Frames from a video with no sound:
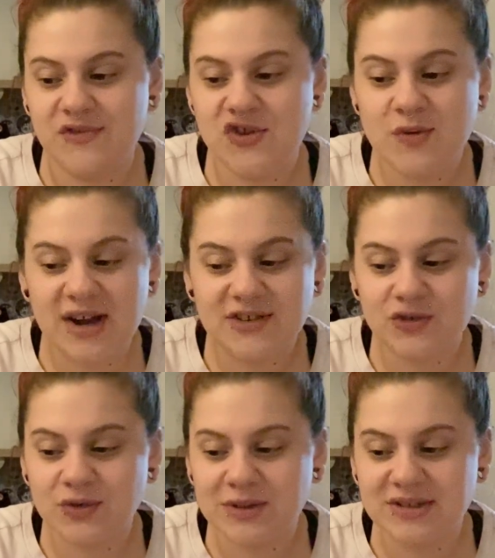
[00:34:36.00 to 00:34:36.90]
You guys are
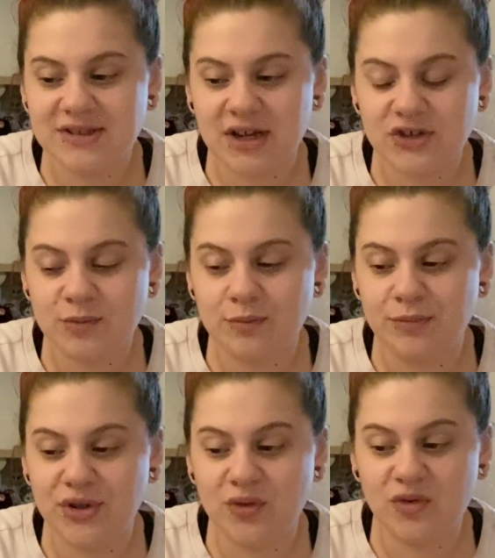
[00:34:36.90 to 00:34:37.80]
doing such
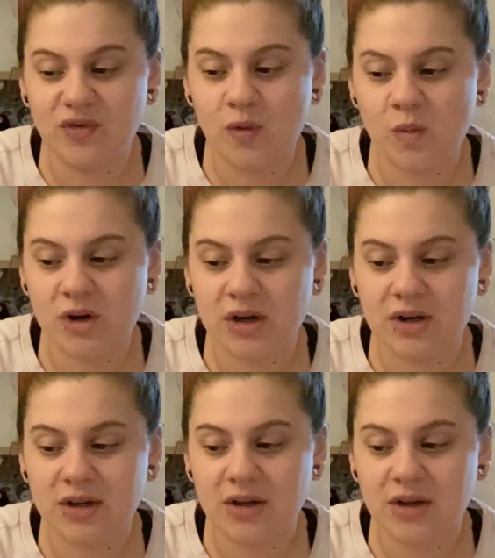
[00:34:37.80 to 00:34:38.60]
beautiful work